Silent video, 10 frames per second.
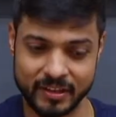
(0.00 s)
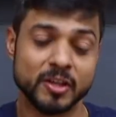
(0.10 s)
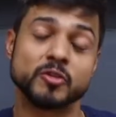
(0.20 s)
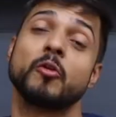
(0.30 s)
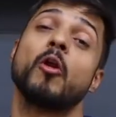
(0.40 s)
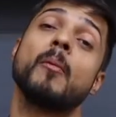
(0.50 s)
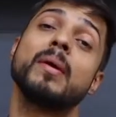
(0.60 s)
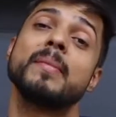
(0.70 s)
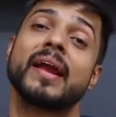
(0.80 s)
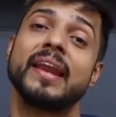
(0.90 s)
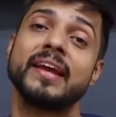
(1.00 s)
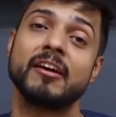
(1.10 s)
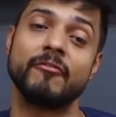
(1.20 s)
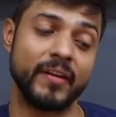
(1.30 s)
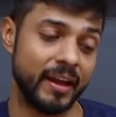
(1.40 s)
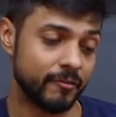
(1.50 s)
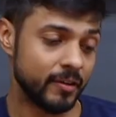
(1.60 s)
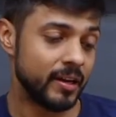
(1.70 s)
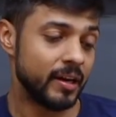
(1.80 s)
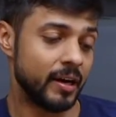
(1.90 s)
So normal mechanical wave,
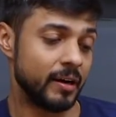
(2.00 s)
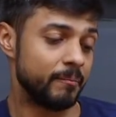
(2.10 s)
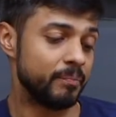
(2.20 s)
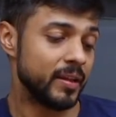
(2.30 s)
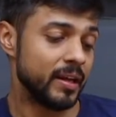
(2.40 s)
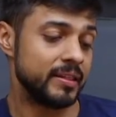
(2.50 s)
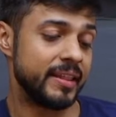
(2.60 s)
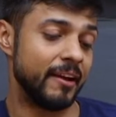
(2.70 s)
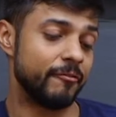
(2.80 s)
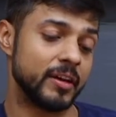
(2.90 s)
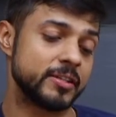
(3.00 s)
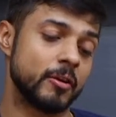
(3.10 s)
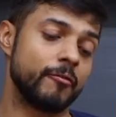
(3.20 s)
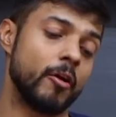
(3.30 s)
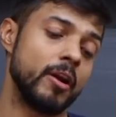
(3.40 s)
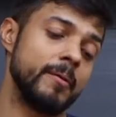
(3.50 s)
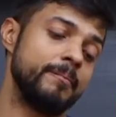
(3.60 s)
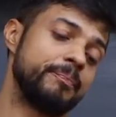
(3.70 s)
they first of all,